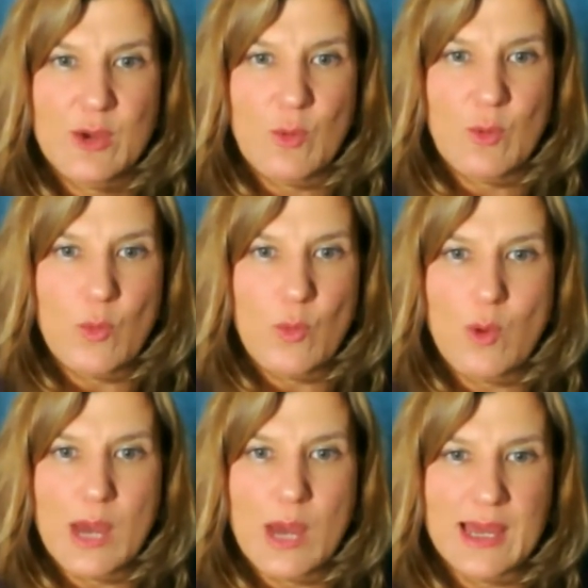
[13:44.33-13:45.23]

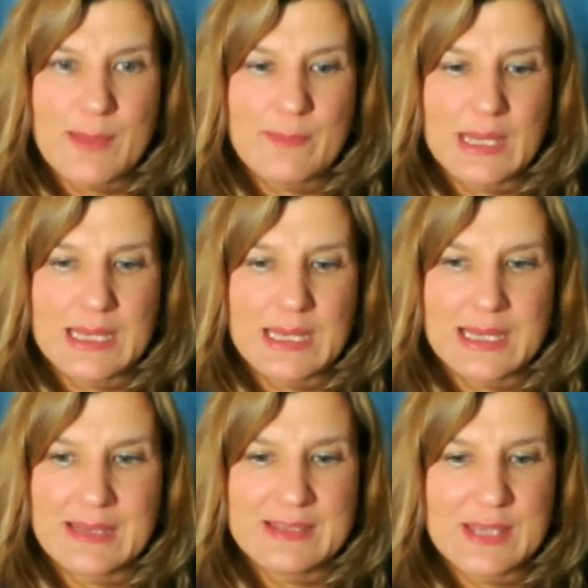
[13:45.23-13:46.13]
or
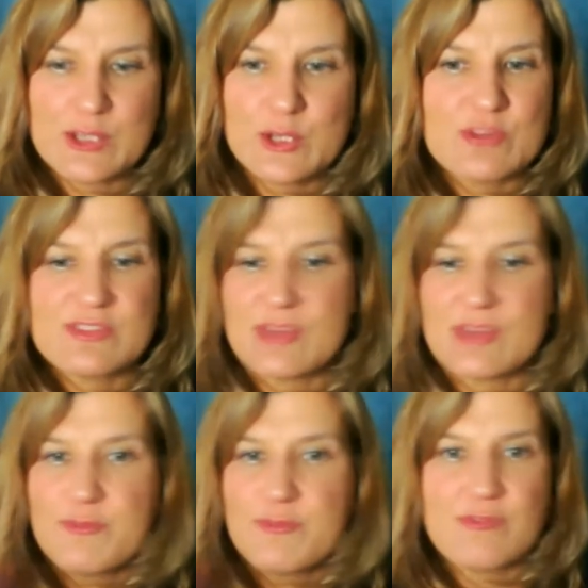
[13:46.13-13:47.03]

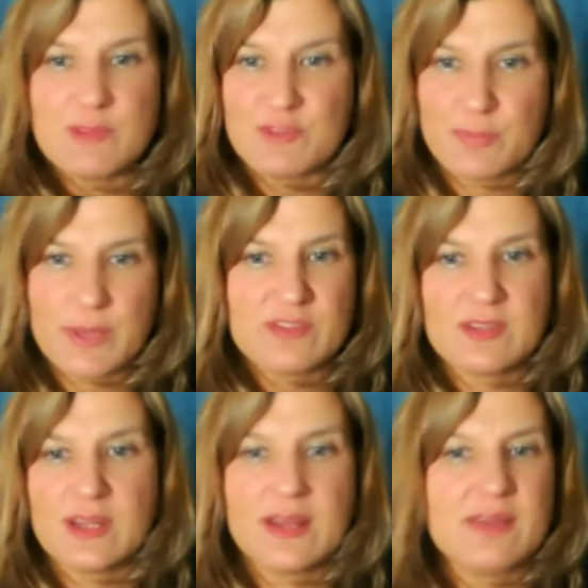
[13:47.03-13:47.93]
some famous
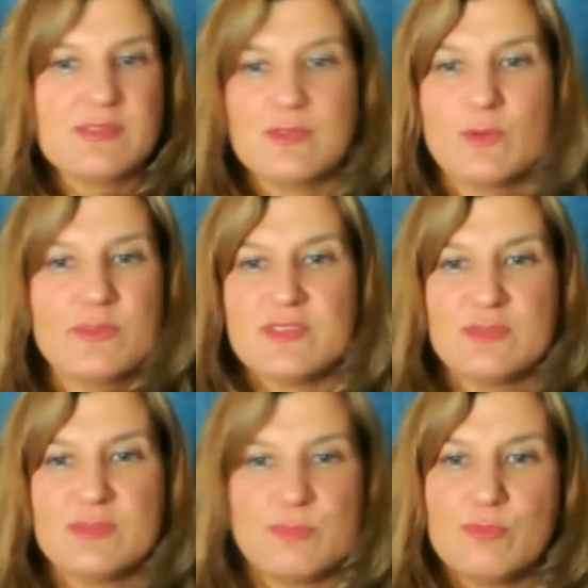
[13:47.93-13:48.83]
person, and I thought, this
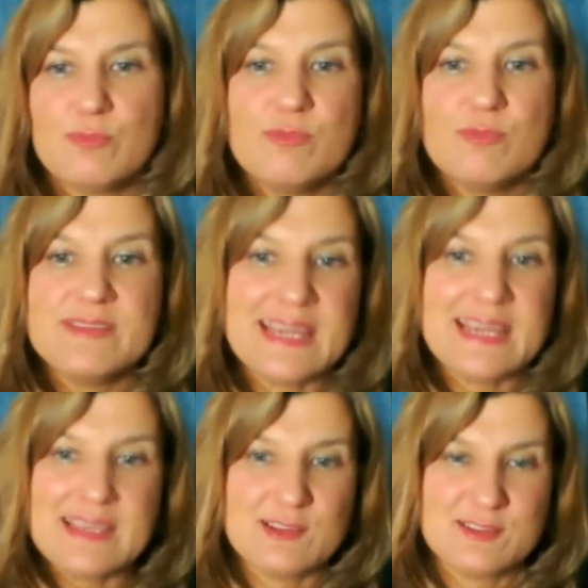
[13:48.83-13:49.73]
is
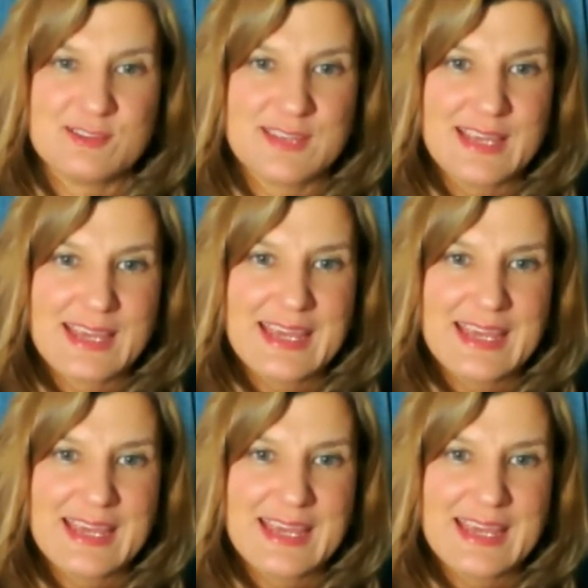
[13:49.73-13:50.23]
ridiculous.